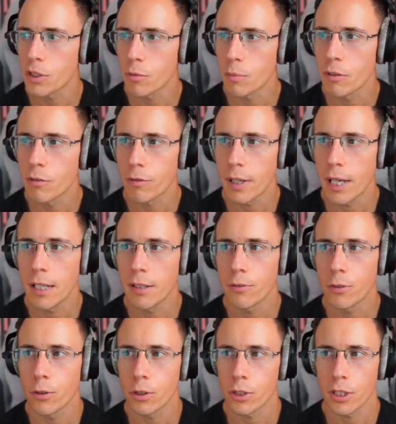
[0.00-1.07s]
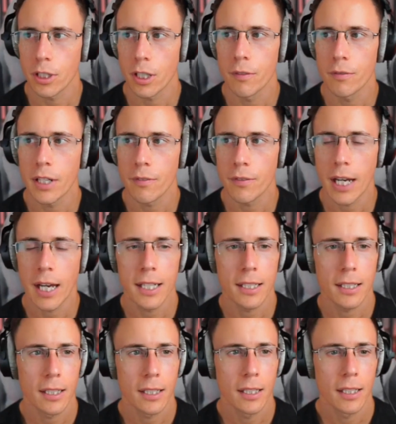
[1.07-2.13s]
I've been fairly fortunate that I've never had
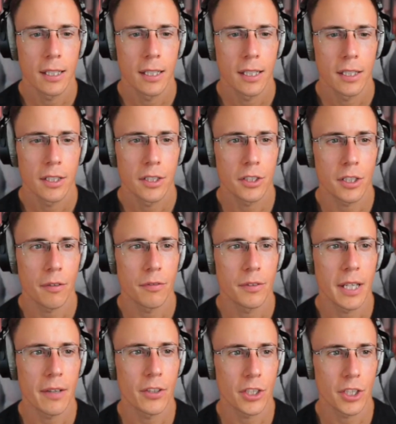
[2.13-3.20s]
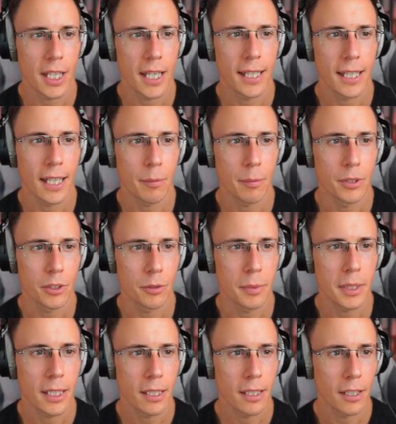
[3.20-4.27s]
stuff devastating happen to
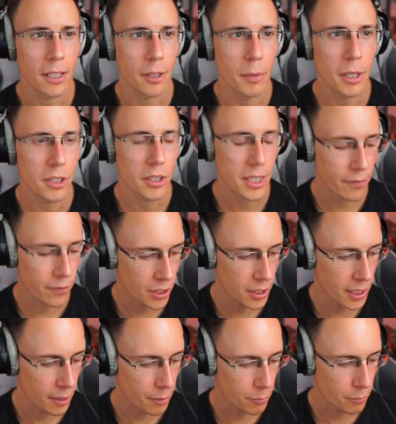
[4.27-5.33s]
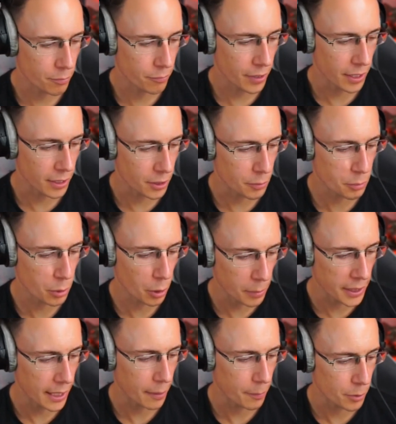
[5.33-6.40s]
me. Like, the most devastating thing that's probably
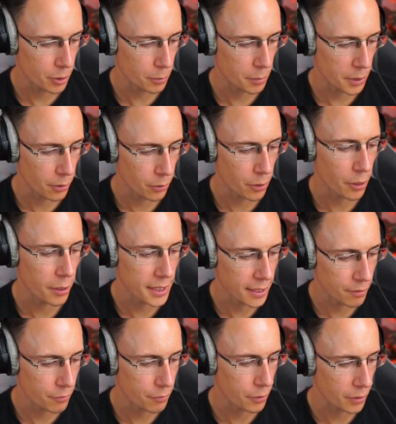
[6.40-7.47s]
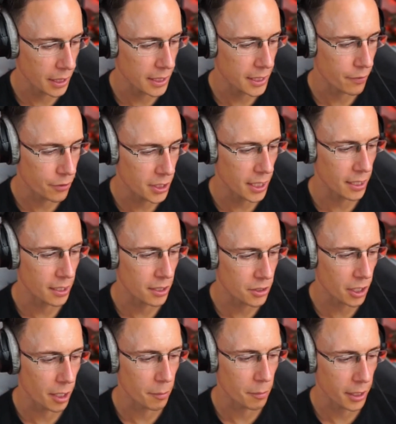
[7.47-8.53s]
happened to me, although it didn't feel that devastating at the
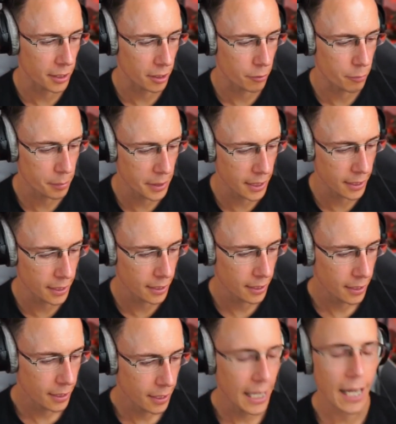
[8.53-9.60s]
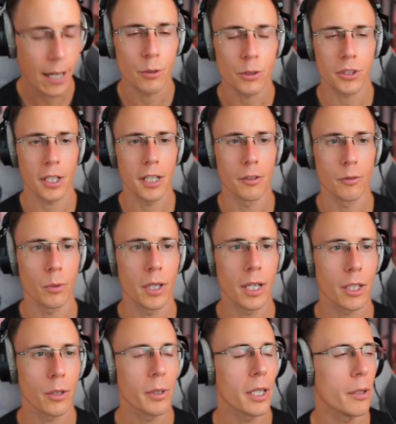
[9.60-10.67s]
time, like, I've been outside of
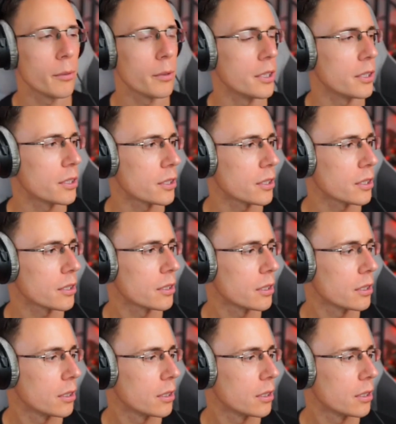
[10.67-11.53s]
work when I was